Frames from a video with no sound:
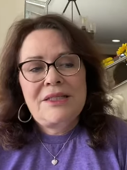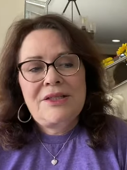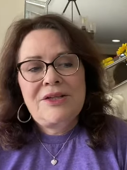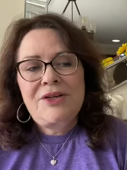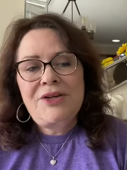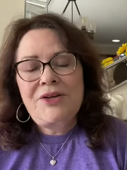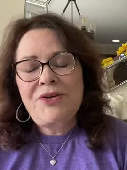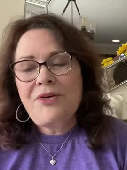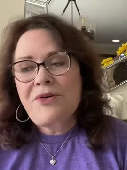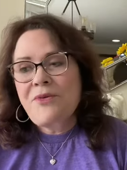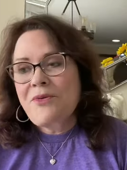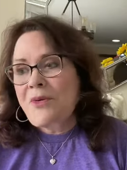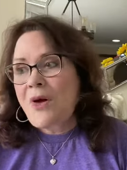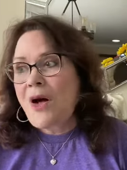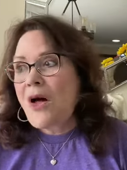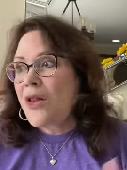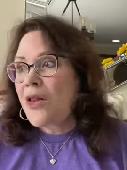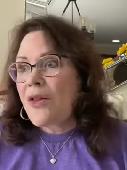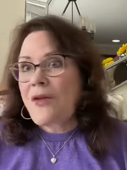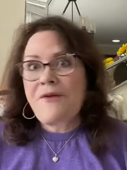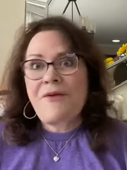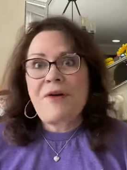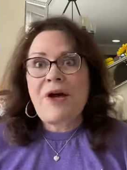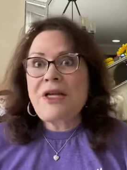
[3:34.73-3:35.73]
you know,
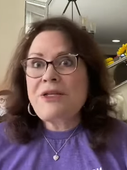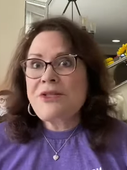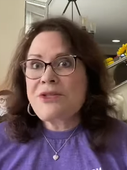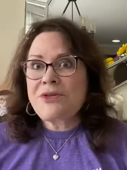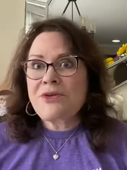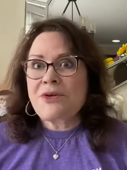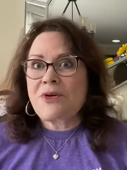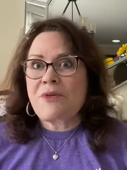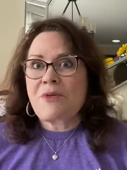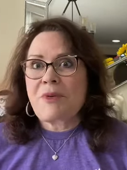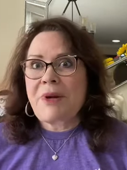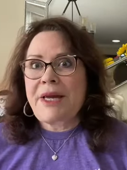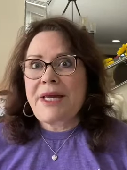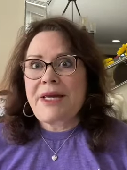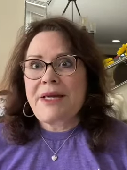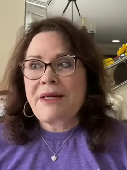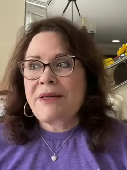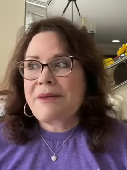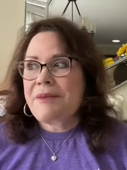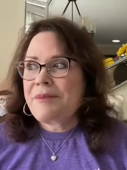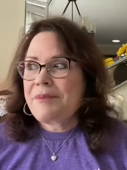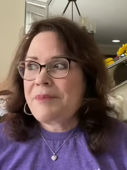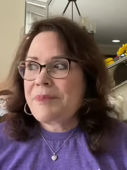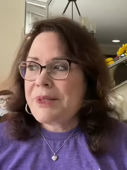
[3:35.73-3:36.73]
all of us are awake,
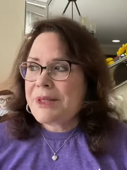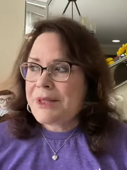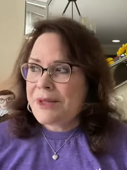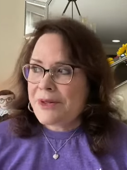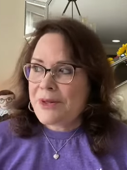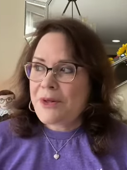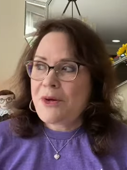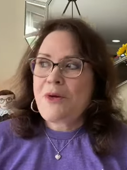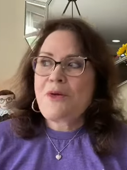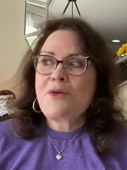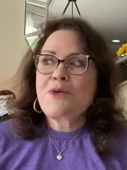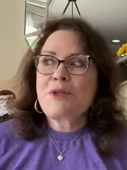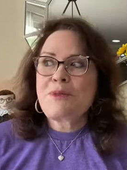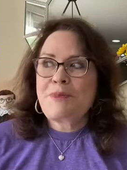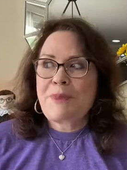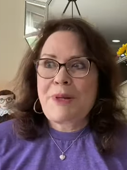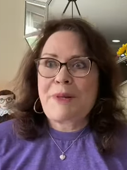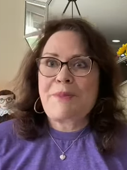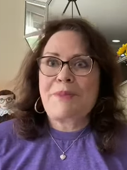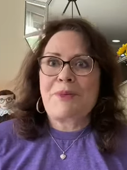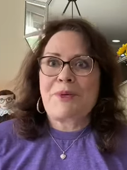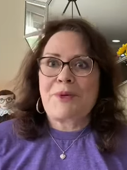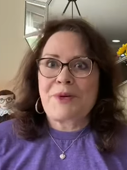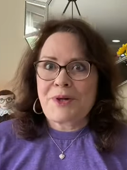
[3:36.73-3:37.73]
but those
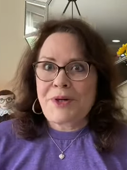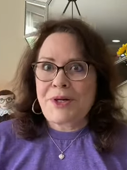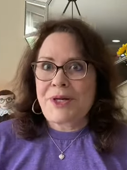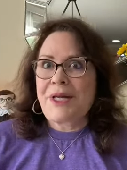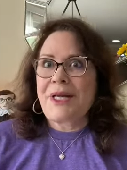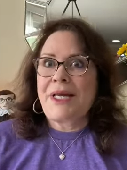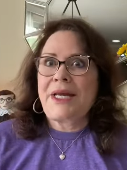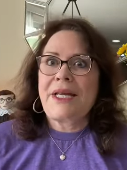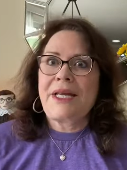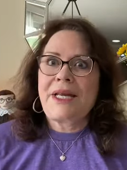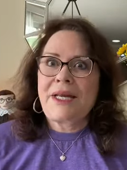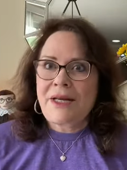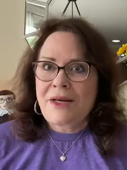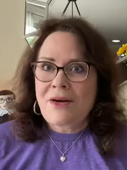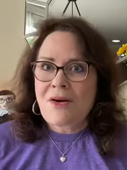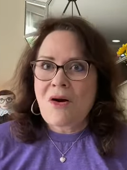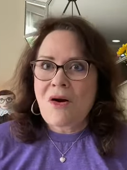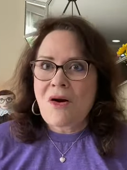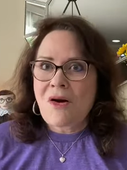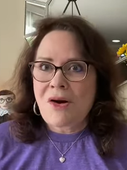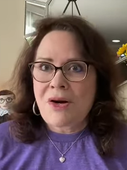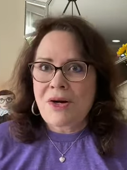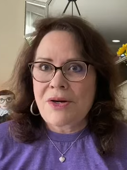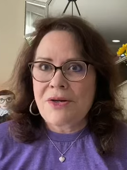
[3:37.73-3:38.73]
people are going to get hit
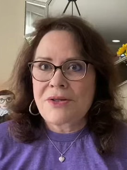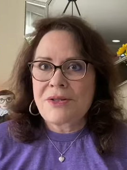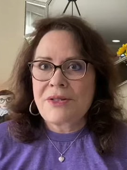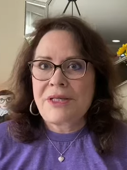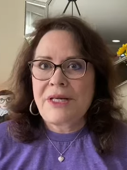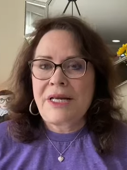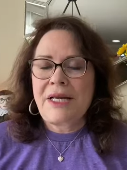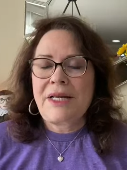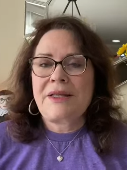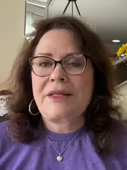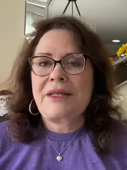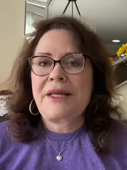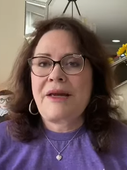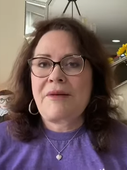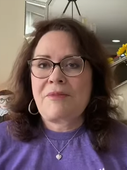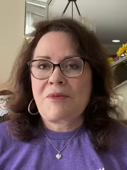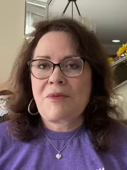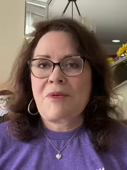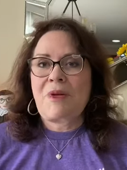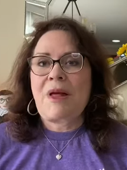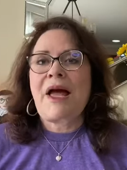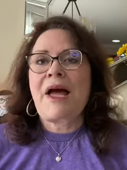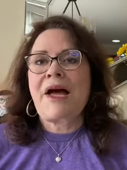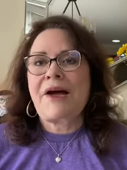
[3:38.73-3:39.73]
hard and they
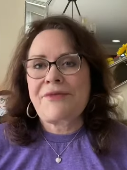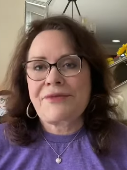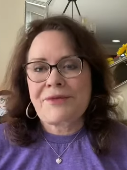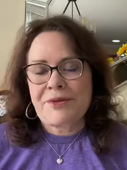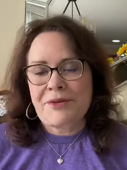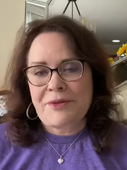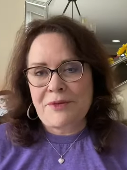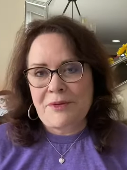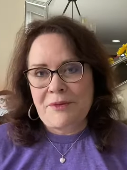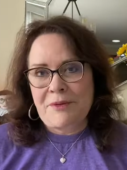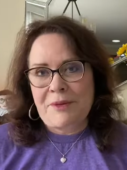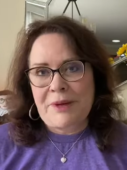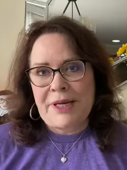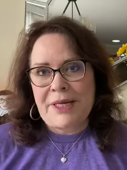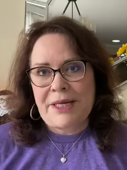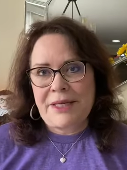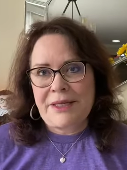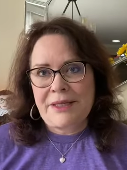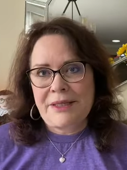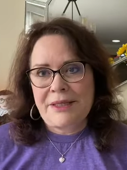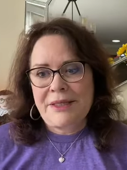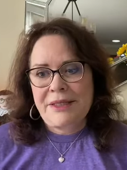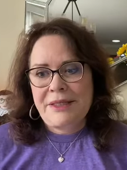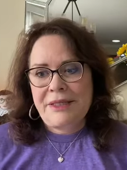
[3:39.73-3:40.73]
will have to awake.